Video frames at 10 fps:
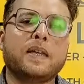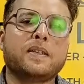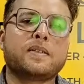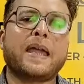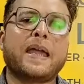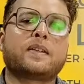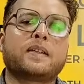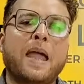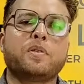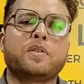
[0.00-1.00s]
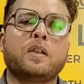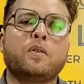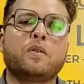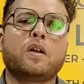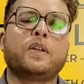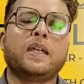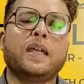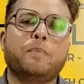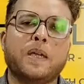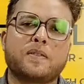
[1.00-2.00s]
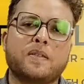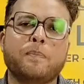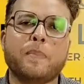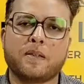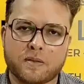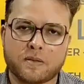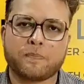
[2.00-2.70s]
exact time schedule of the APSC mains.